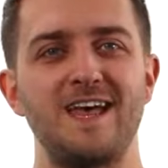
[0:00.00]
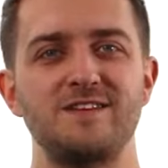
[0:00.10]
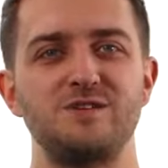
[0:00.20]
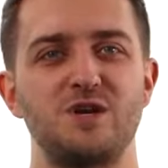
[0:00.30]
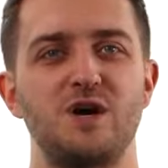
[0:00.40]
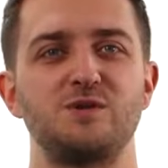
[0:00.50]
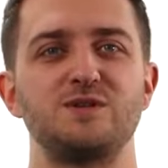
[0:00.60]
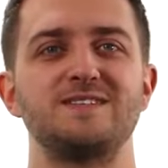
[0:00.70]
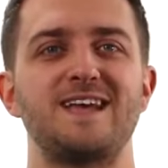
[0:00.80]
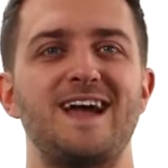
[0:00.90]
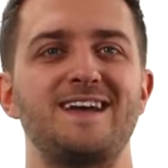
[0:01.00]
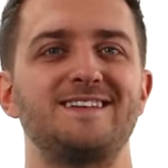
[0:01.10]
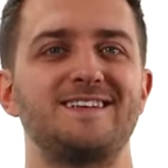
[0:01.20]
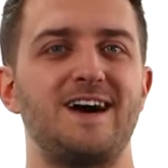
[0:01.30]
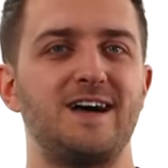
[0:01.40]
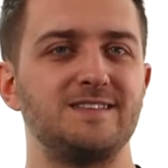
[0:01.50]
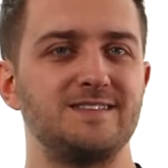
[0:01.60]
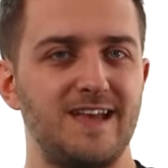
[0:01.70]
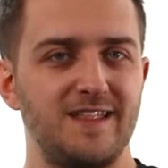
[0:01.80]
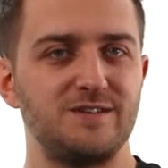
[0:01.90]
tethered chargers and
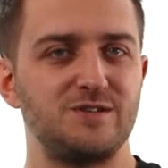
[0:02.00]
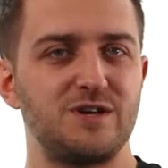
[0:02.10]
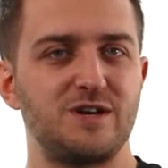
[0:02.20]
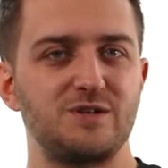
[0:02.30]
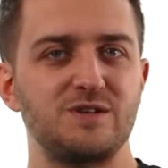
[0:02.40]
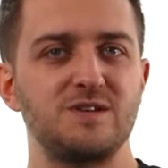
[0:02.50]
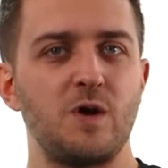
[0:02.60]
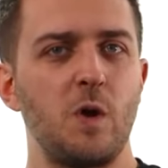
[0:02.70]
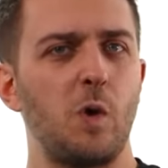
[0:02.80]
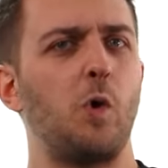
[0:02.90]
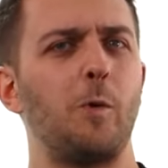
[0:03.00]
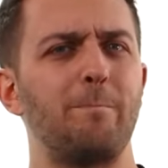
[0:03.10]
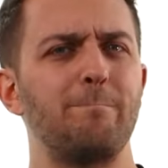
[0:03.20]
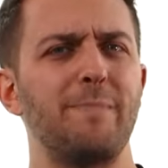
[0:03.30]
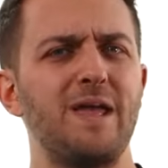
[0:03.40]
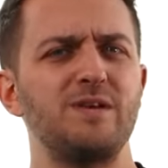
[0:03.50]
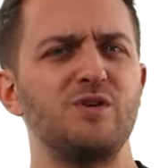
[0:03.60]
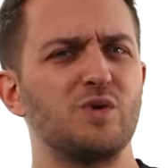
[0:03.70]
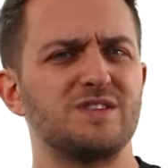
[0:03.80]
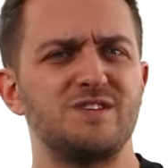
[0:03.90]
untethered chargers, or maybe
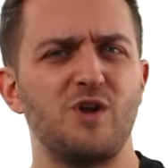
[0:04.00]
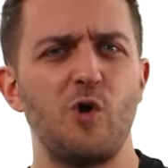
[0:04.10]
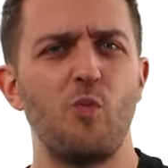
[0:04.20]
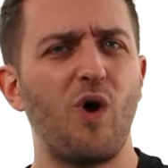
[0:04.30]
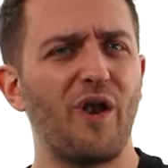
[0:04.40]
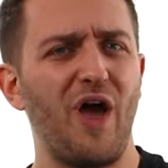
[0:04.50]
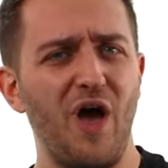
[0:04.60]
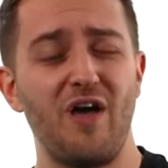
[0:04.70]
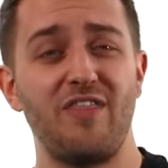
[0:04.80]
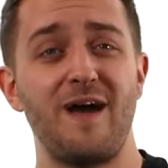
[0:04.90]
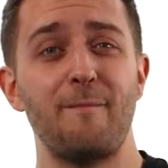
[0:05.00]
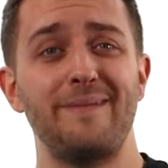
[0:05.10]
you want to know what on earth that